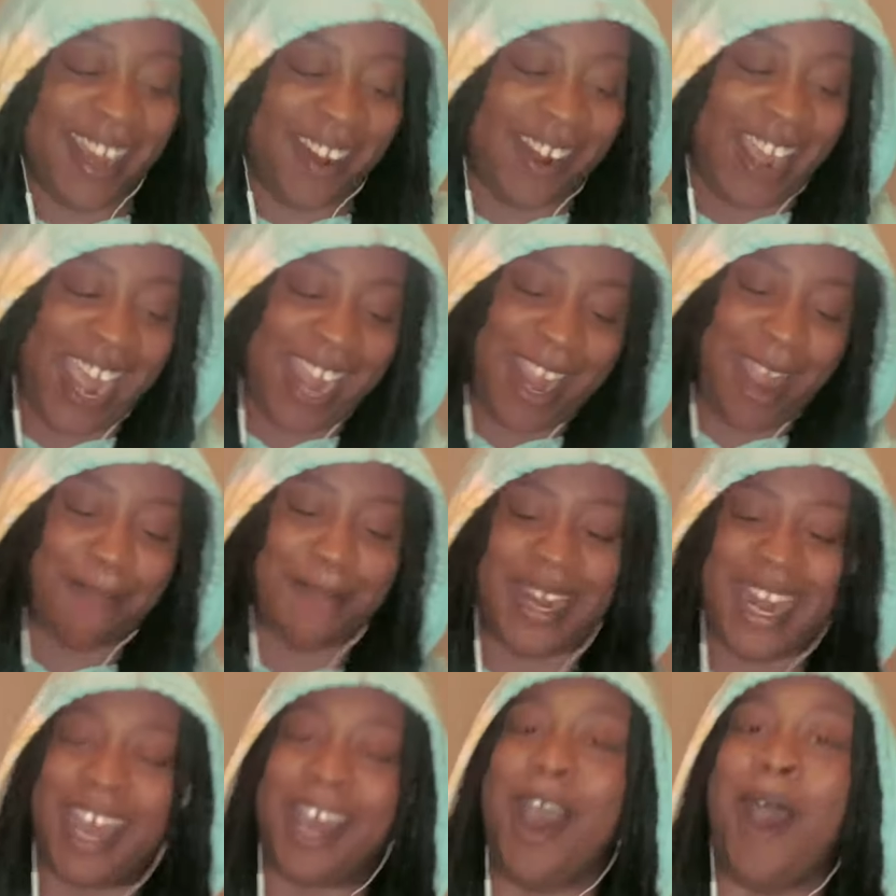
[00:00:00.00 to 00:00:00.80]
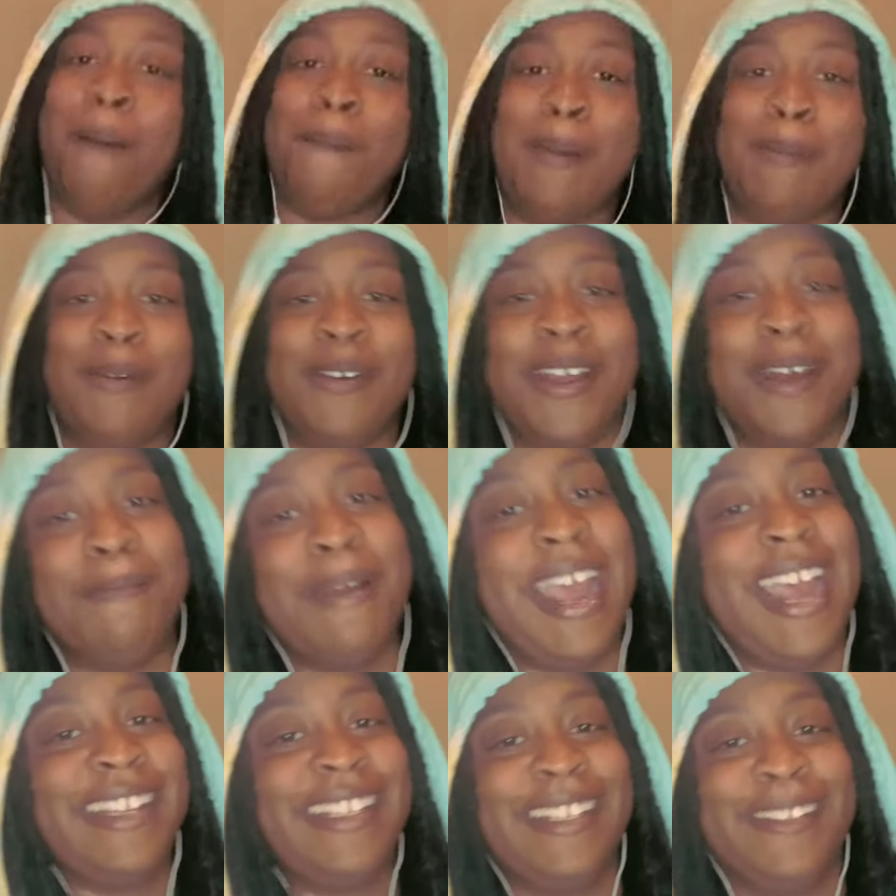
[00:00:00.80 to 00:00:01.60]
Okay, y'all might not call people
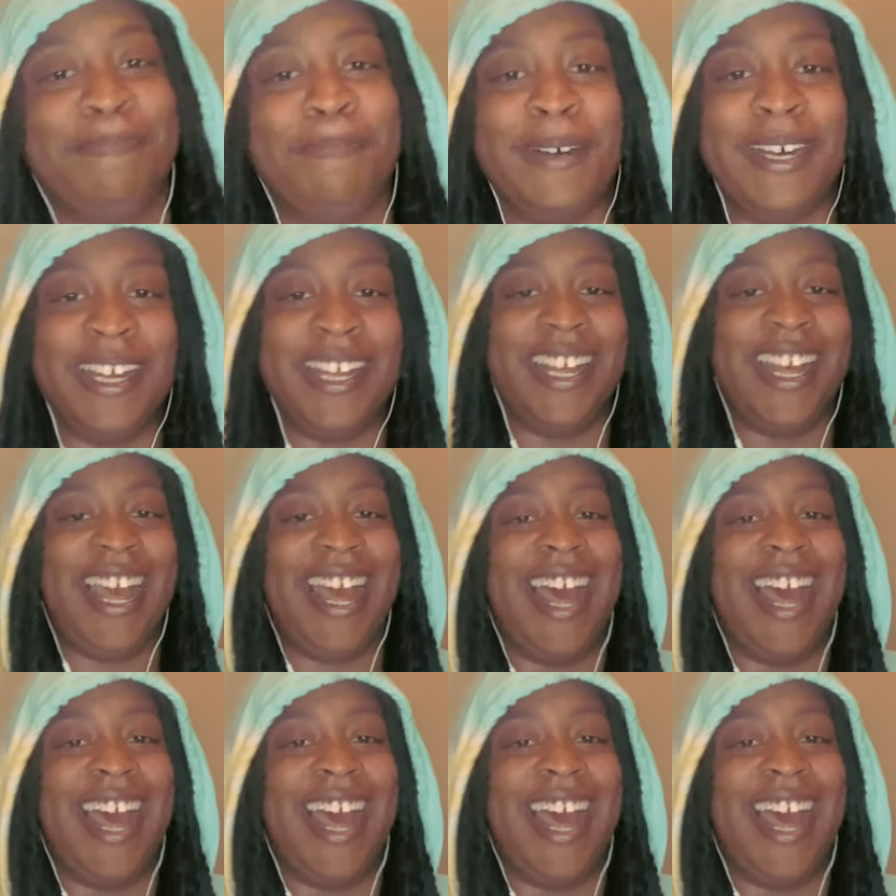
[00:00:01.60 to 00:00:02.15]
dumbasses, but